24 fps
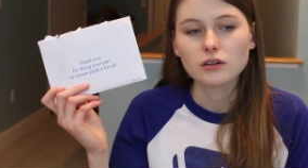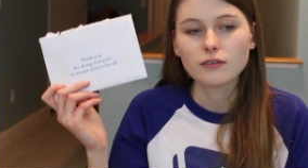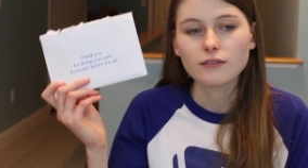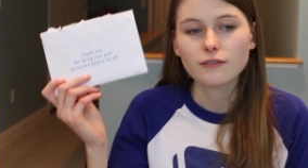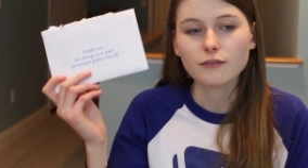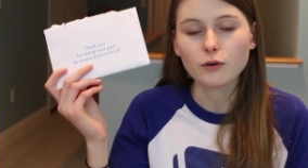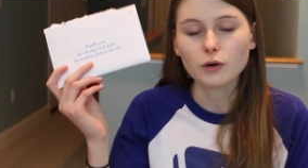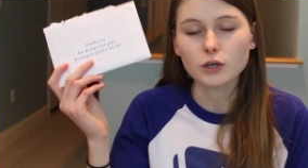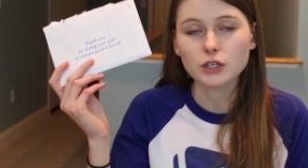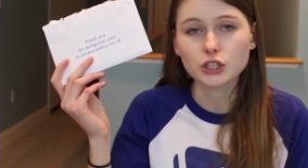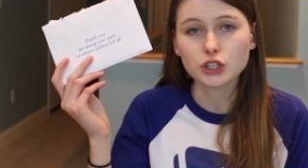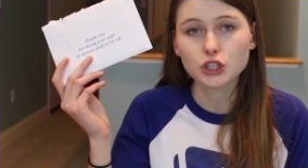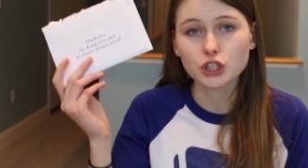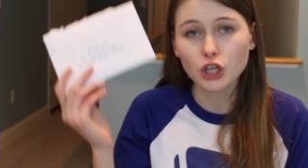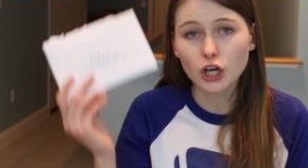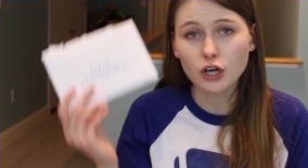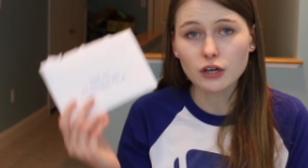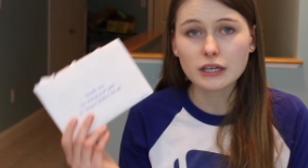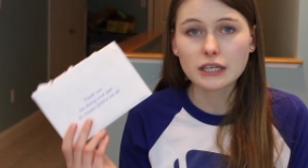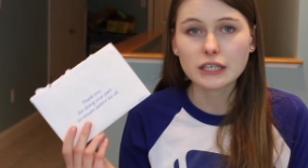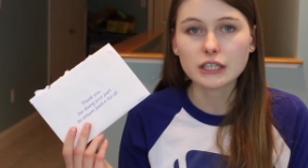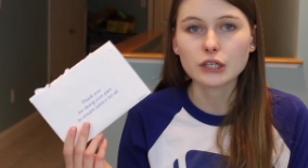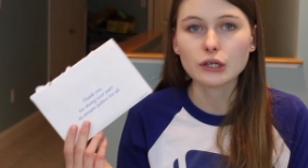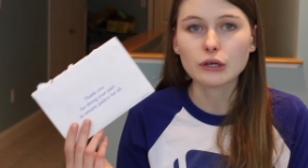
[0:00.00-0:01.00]
for
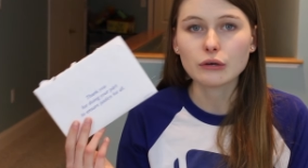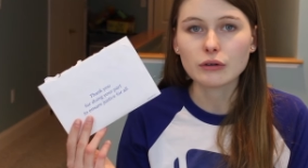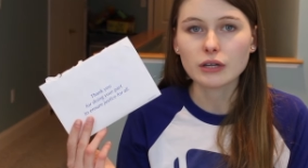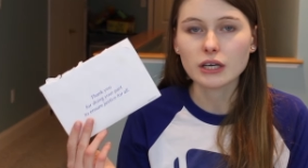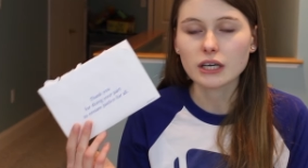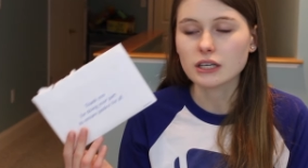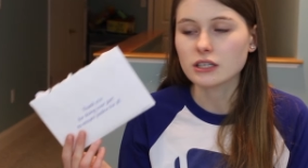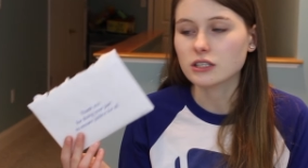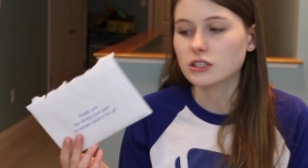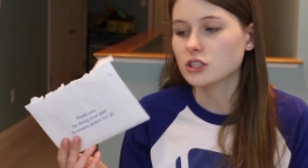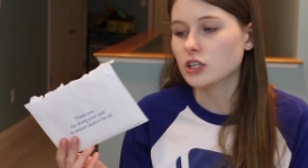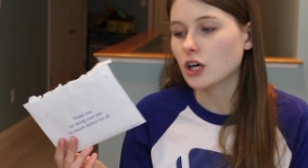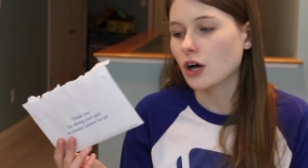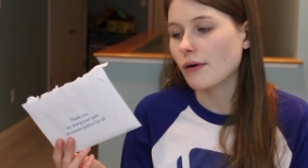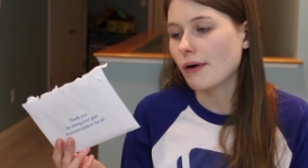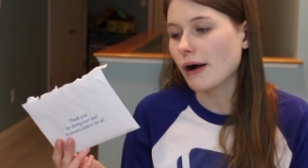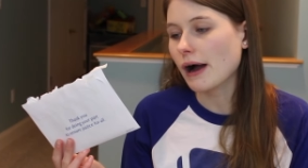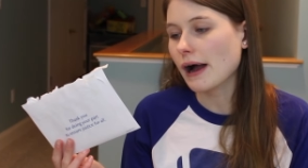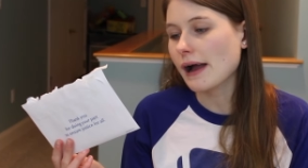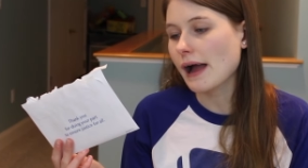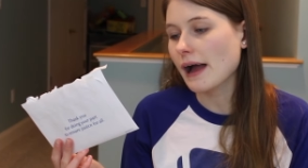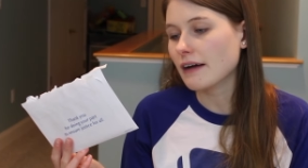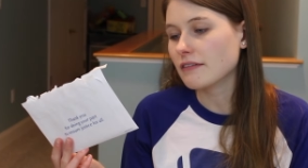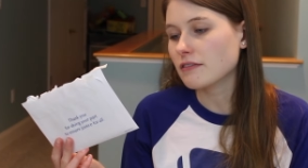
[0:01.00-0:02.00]
jury duty. So
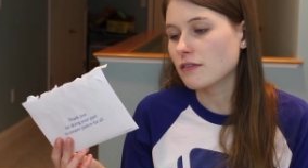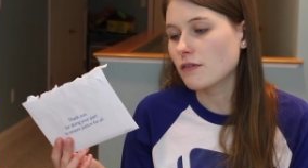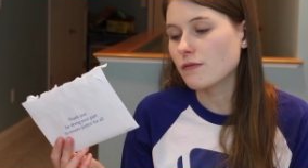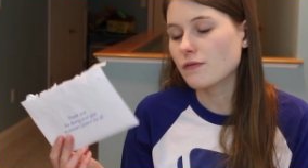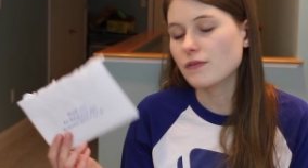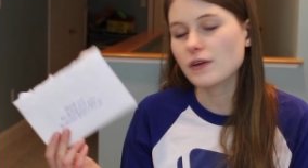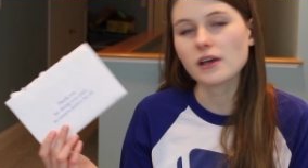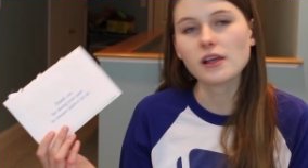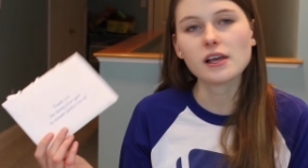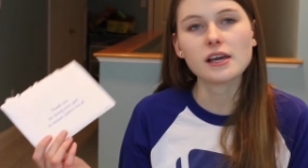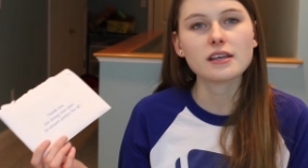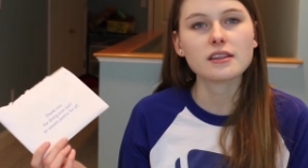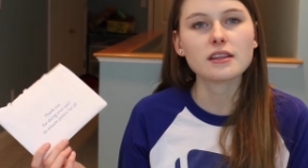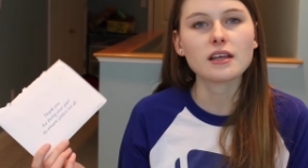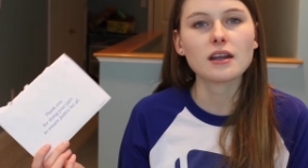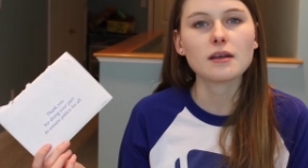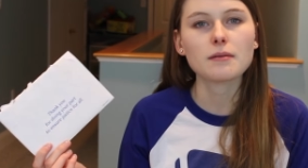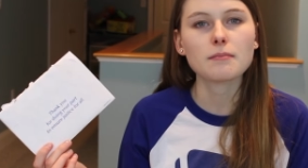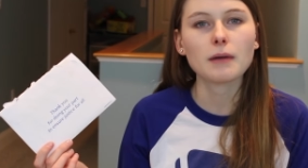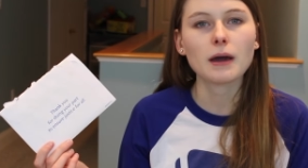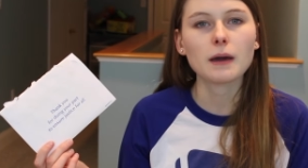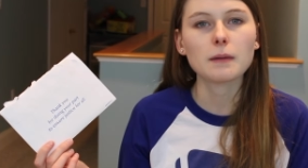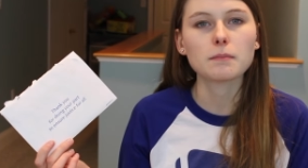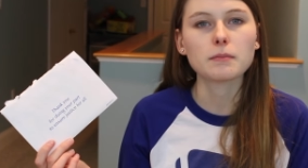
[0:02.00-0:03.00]
I have a feeling that
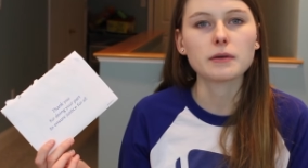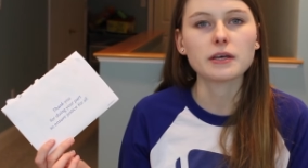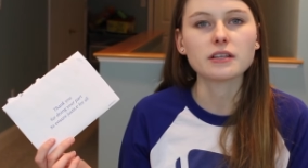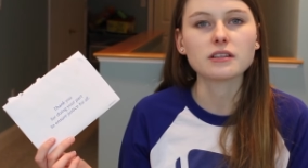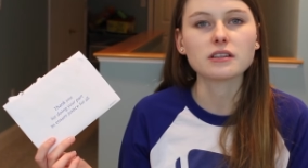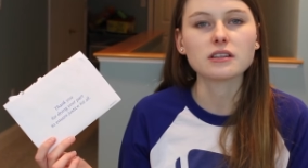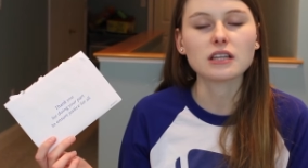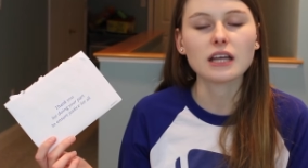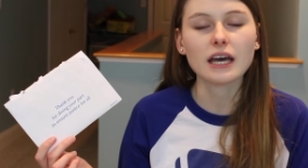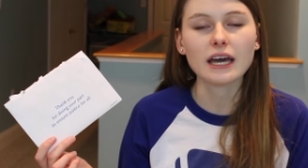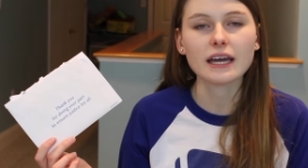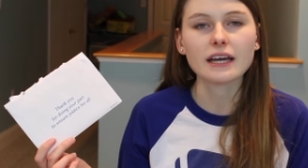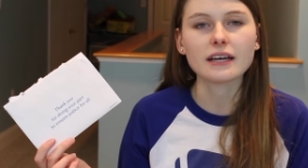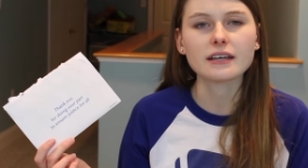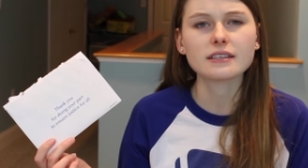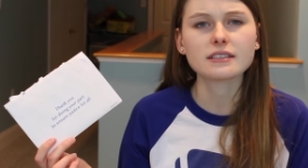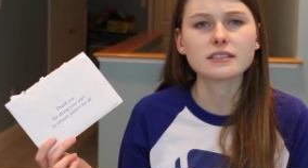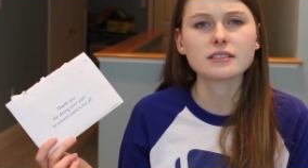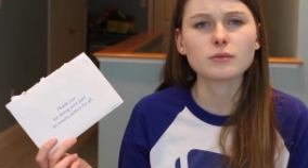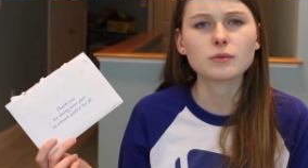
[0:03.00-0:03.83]
it might be linked.